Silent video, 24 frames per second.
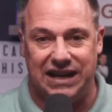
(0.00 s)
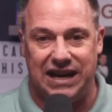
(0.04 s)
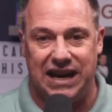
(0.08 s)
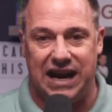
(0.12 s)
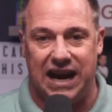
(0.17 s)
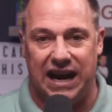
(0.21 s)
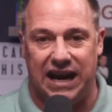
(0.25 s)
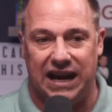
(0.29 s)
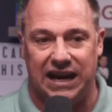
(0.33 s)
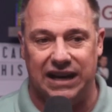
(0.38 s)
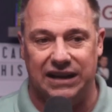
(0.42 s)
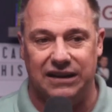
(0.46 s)

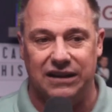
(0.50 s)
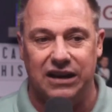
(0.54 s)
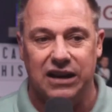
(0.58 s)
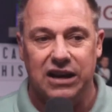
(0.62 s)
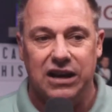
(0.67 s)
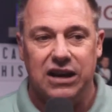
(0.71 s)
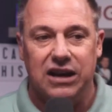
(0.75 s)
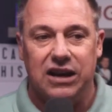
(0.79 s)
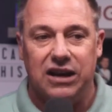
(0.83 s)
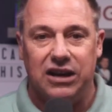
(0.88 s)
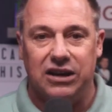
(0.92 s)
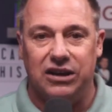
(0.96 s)
and
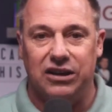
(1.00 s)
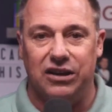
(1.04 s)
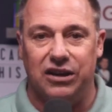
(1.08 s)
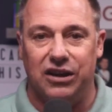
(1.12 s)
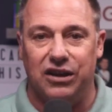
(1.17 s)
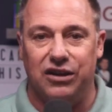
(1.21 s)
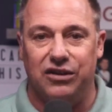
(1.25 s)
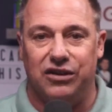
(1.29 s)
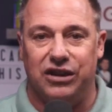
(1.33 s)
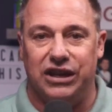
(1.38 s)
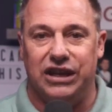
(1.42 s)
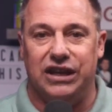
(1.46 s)

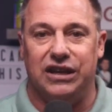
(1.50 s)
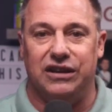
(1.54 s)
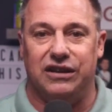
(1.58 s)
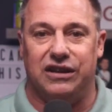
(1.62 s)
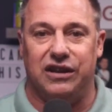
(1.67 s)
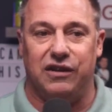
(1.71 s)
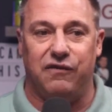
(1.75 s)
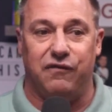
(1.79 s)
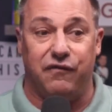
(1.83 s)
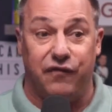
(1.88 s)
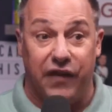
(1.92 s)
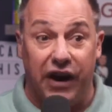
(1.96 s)
the
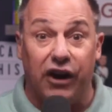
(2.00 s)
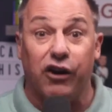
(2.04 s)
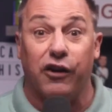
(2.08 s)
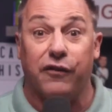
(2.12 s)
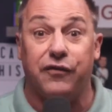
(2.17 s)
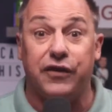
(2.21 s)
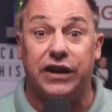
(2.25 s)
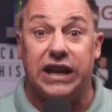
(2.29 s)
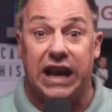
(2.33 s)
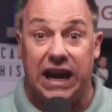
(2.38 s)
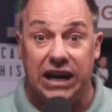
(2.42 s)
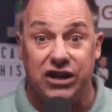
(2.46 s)

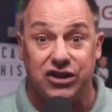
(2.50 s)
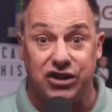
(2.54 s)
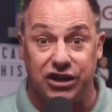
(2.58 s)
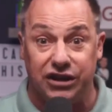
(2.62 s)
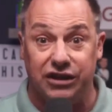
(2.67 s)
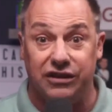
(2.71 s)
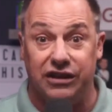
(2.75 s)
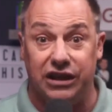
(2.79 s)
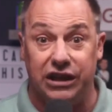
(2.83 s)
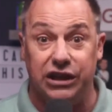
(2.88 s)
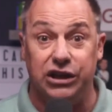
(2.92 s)
verification that